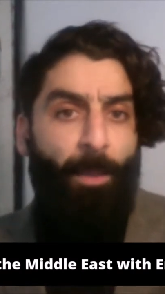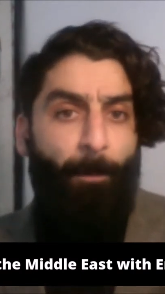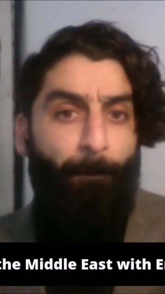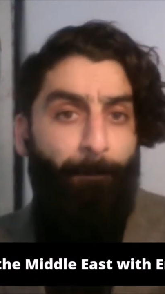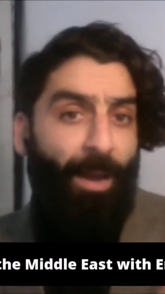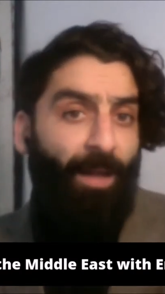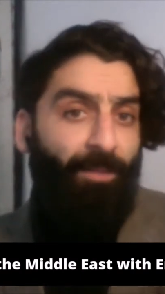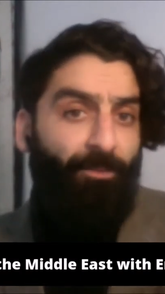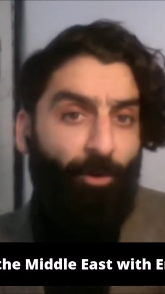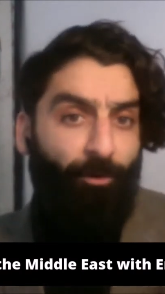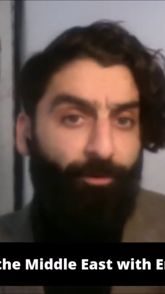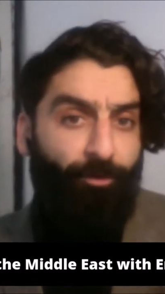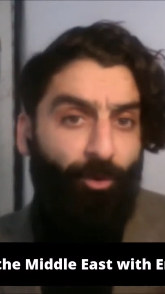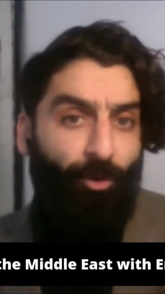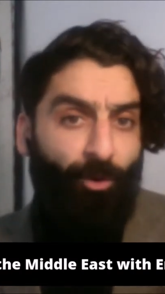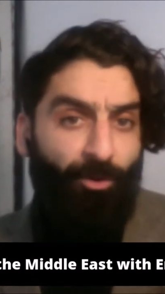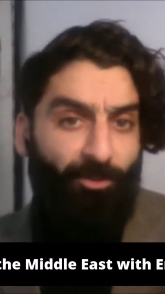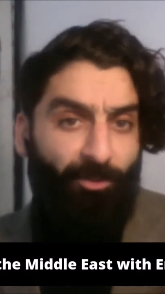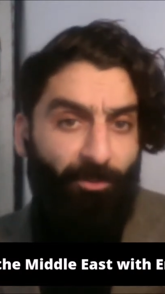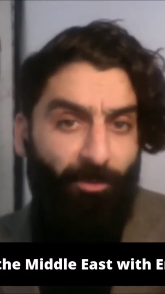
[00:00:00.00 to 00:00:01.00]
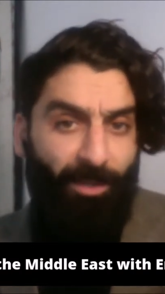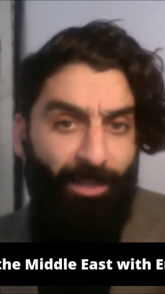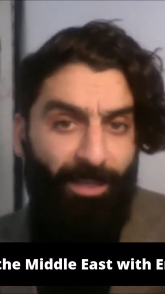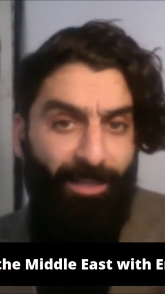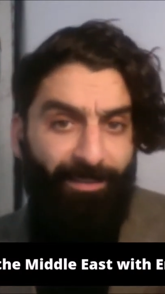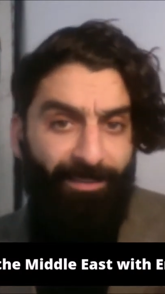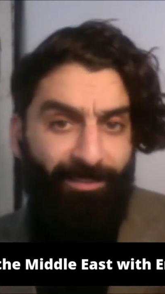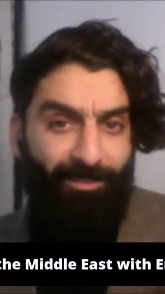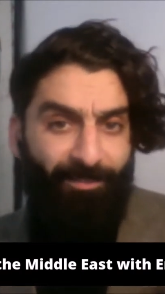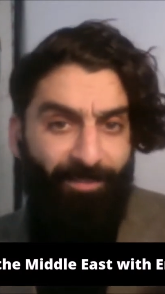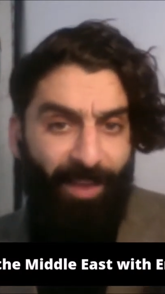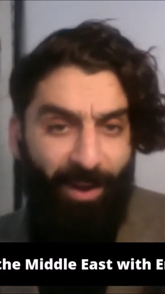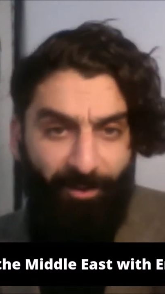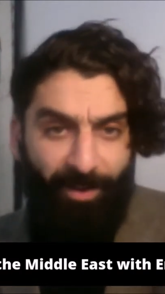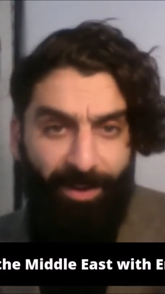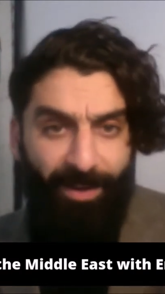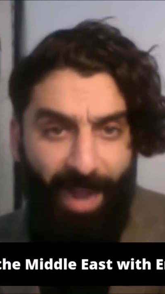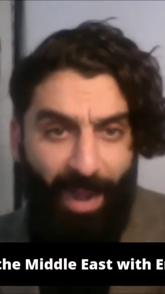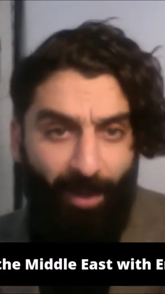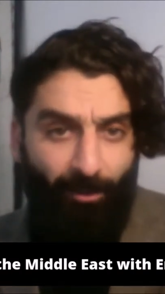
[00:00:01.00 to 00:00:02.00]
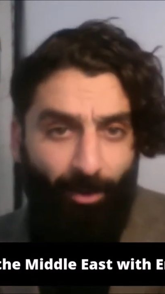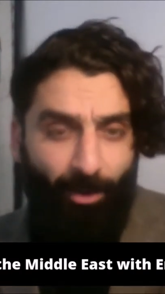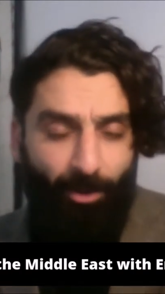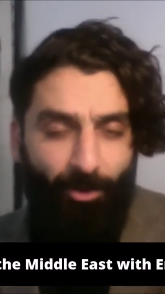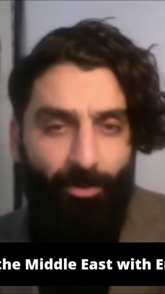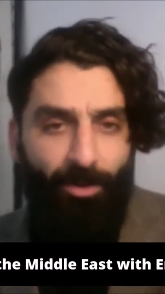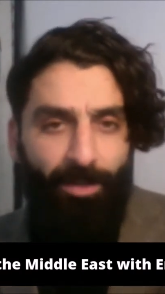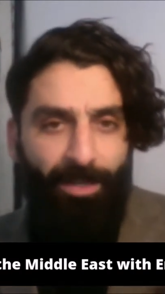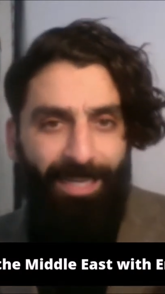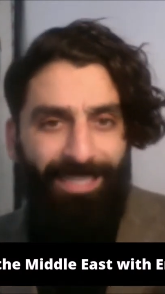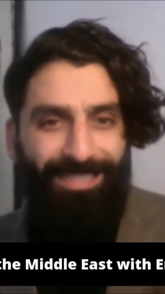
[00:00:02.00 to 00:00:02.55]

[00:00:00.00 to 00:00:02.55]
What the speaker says: But of course, it's very narrow.